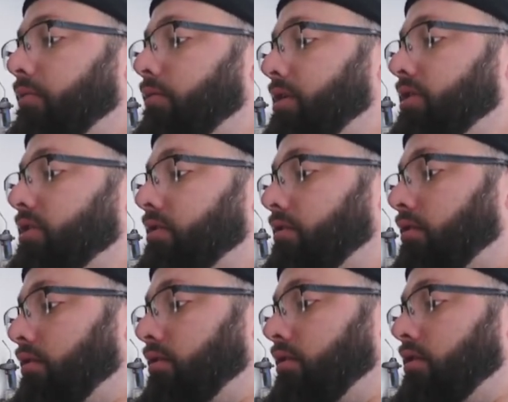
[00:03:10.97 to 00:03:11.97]
that windshield
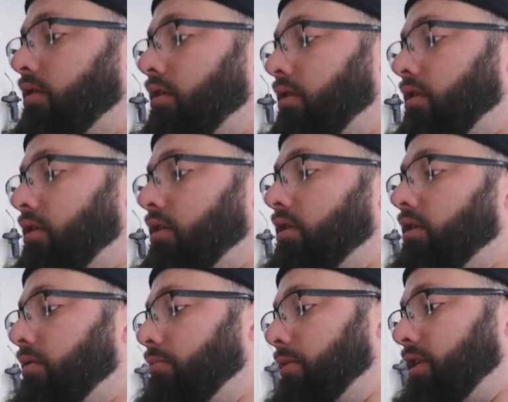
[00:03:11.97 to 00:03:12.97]

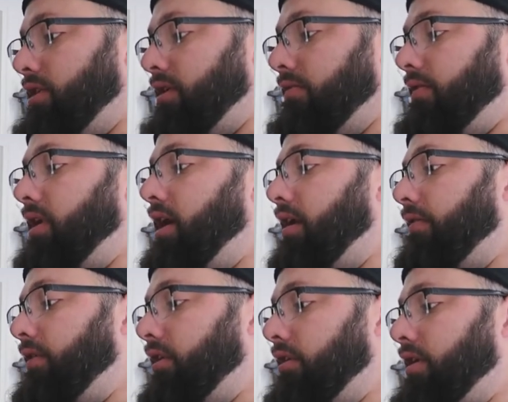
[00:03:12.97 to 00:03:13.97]
must have a lot
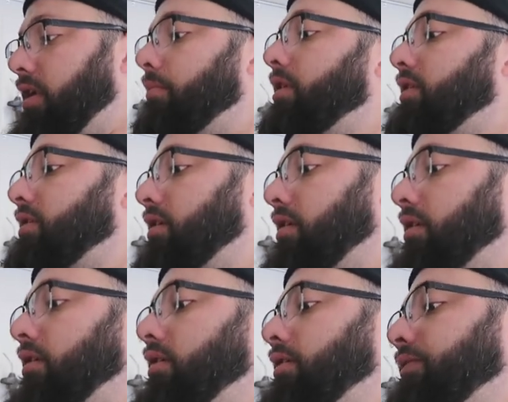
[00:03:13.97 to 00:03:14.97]
of contaminants
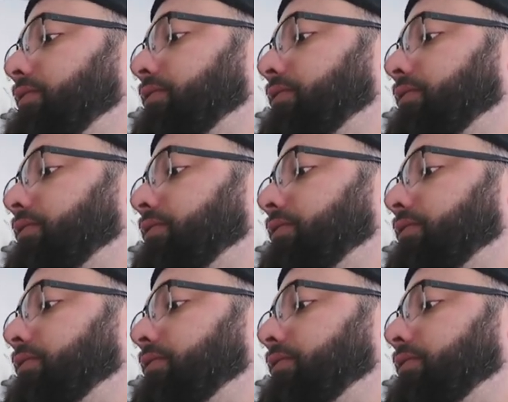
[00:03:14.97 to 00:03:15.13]
on it.